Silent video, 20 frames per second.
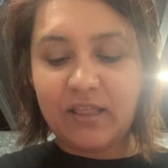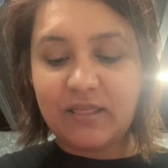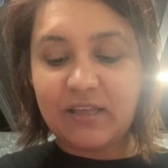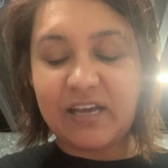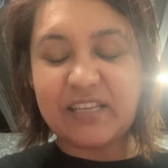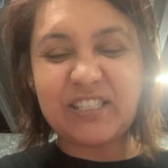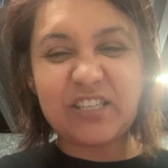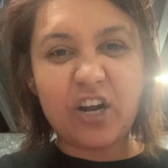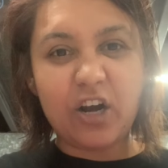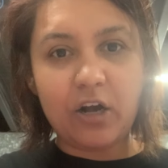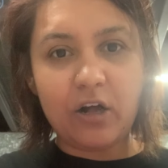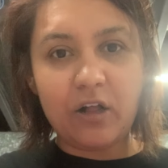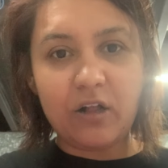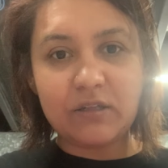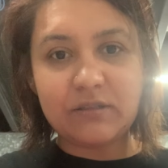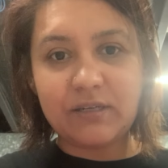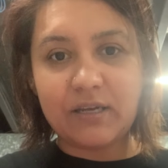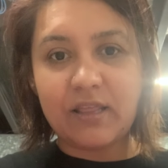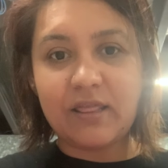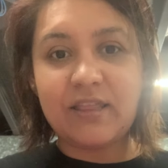That's
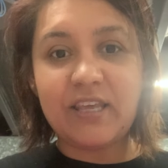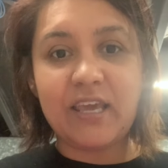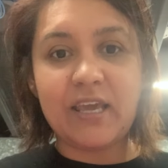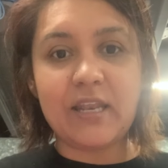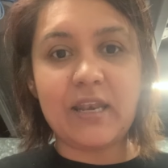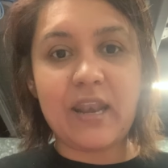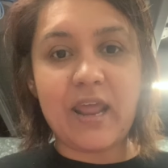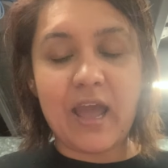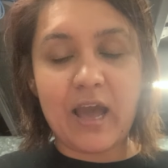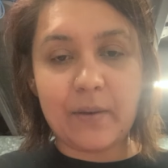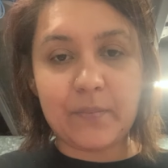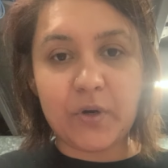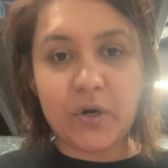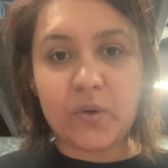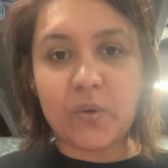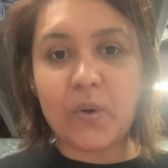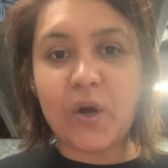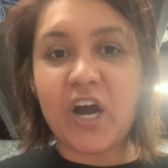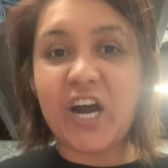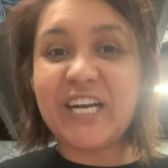called the
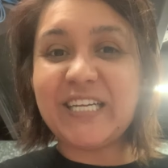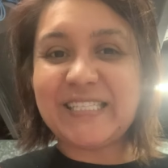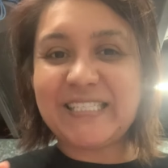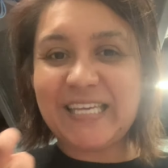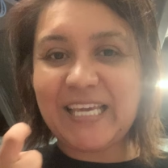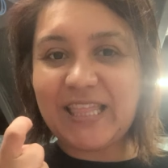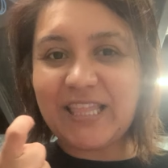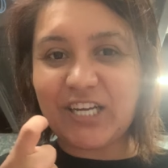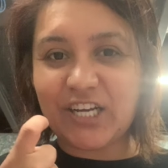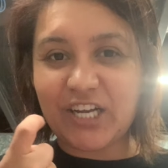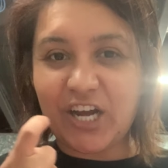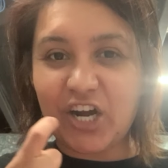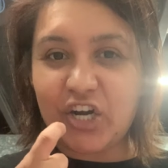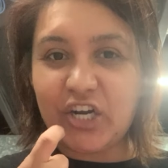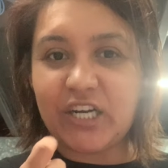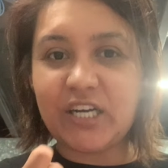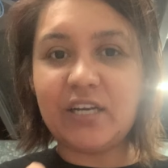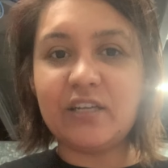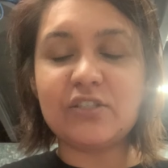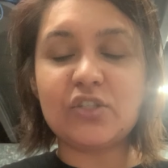enamel. Our teeth are
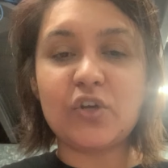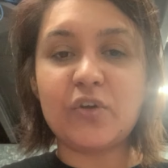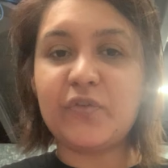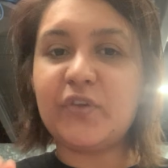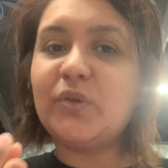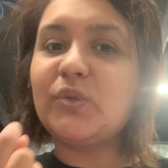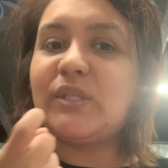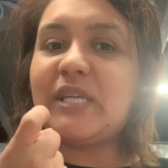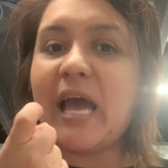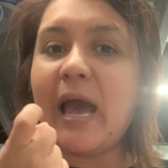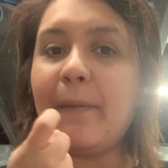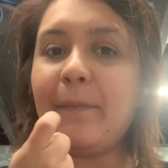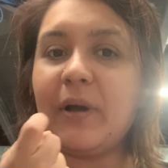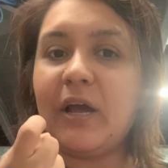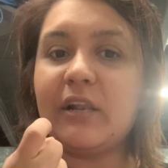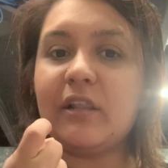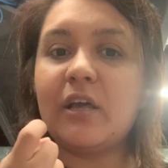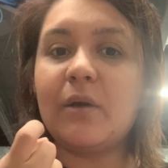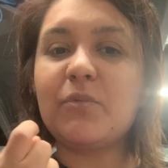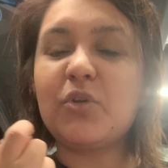hard, so if you tap
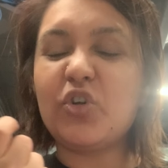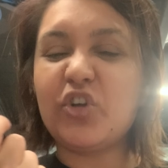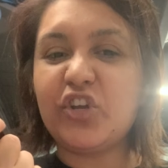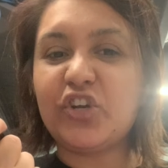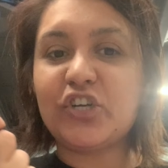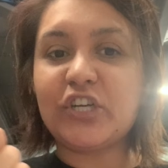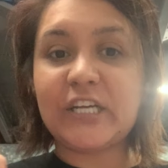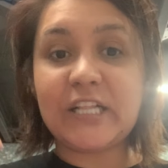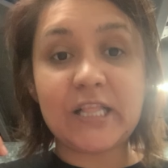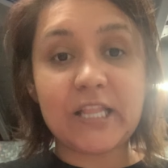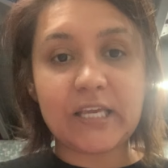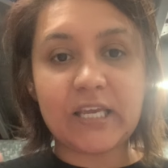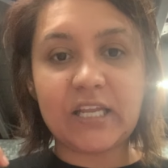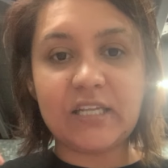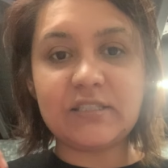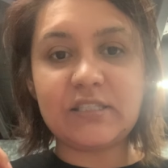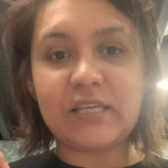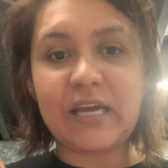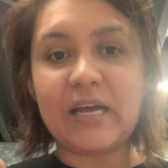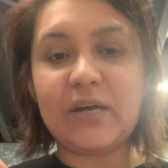on them, you'll hear a
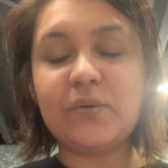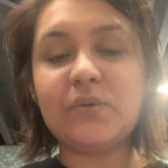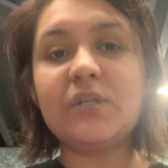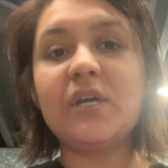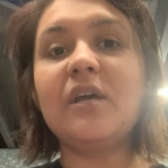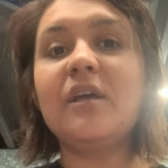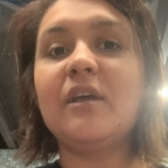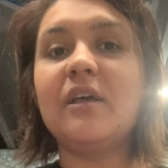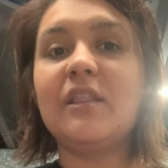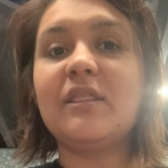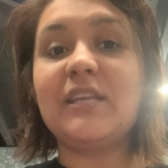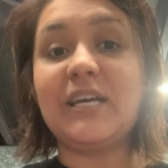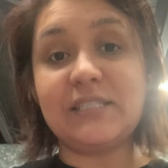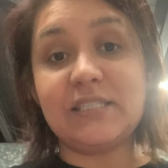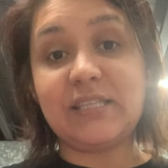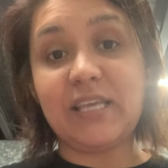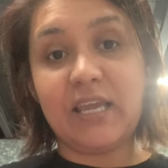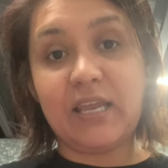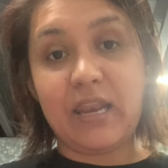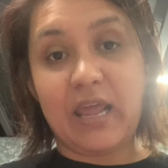clicking sound. That's
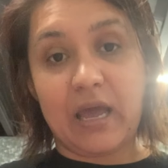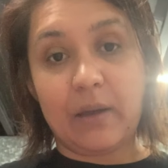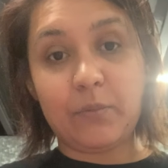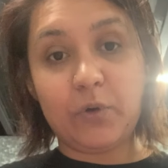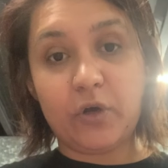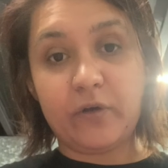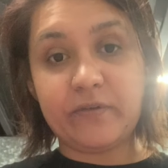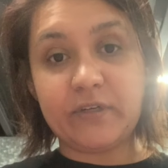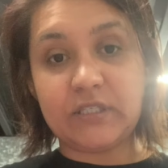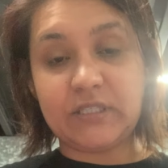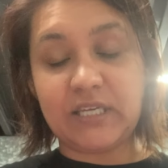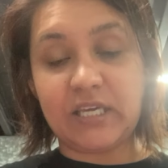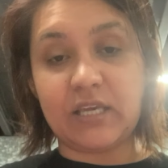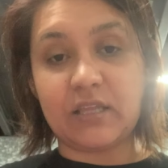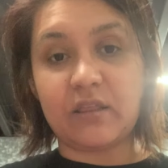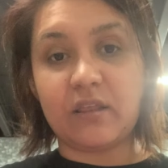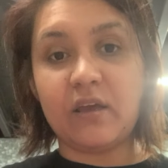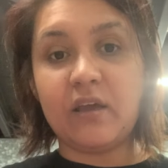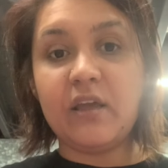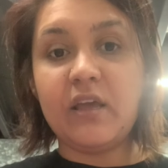the enamel of your
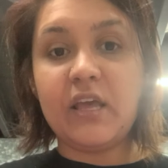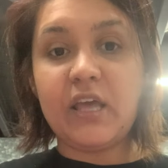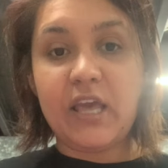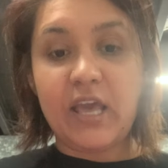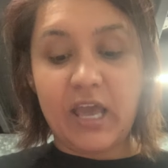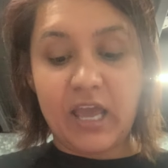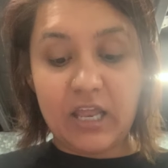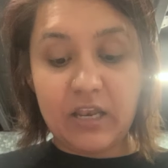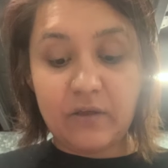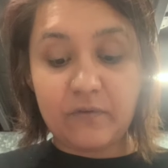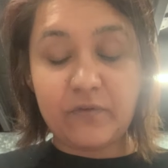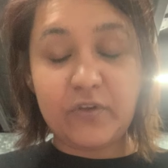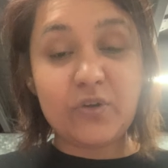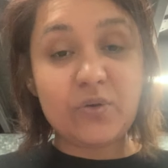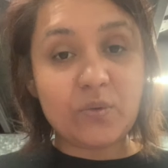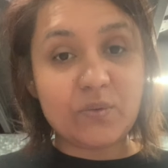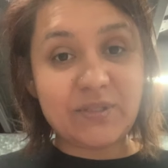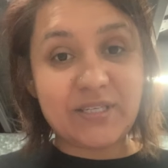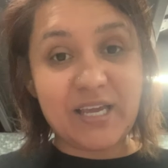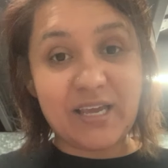teeth. And if you
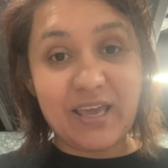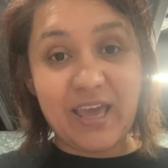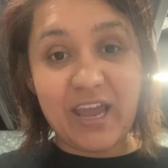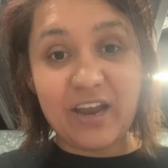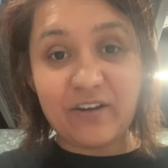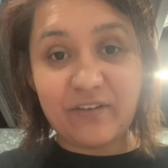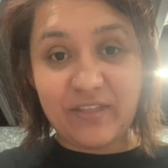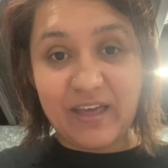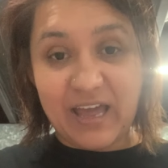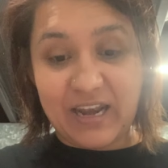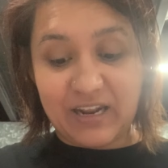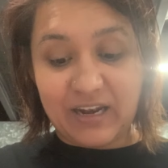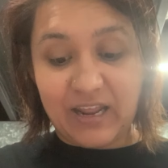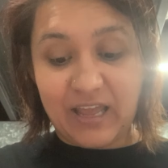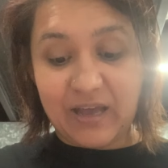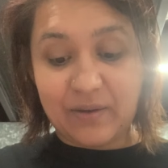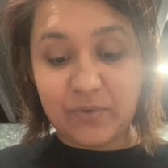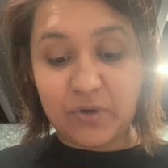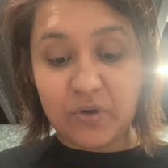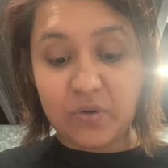don't take care of that
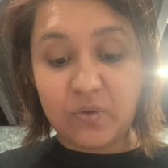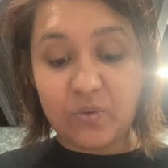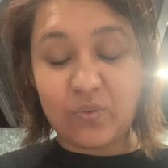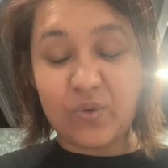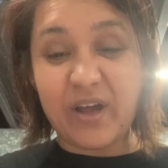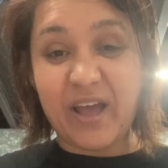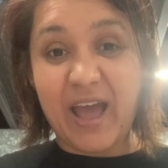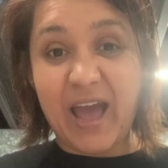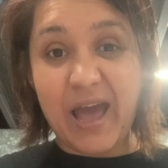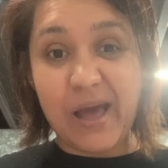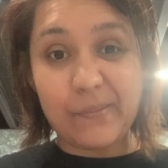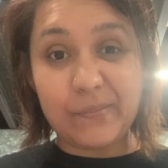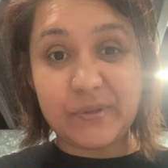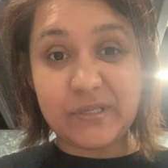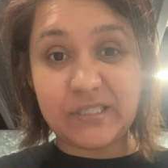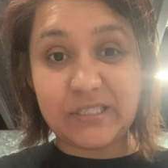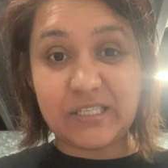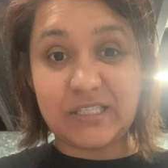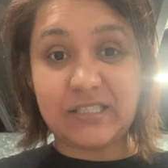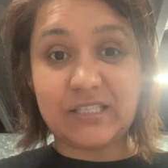enamel, what
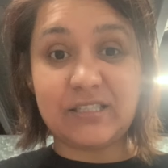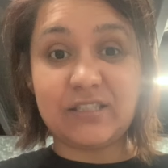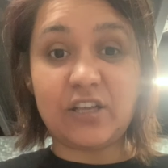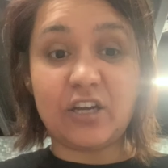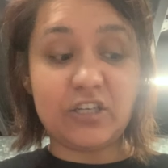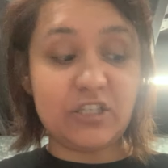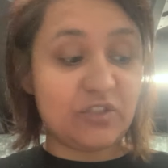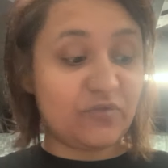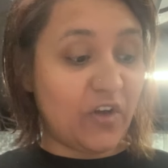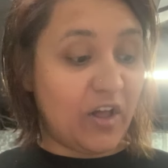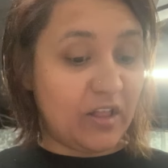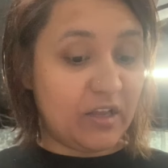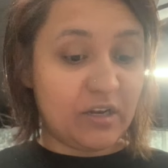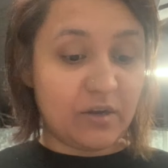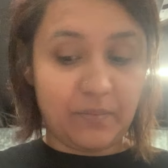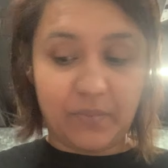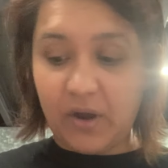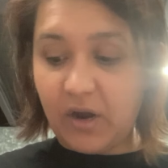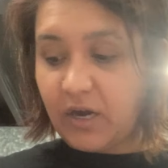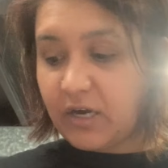happens is it starts falling
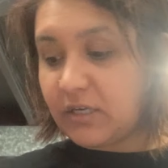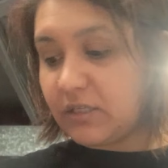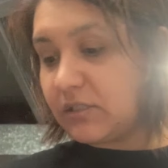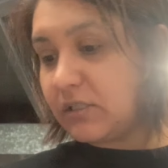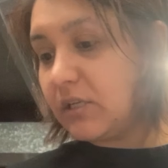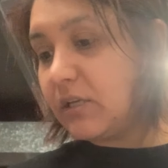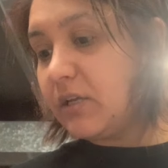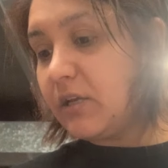apart.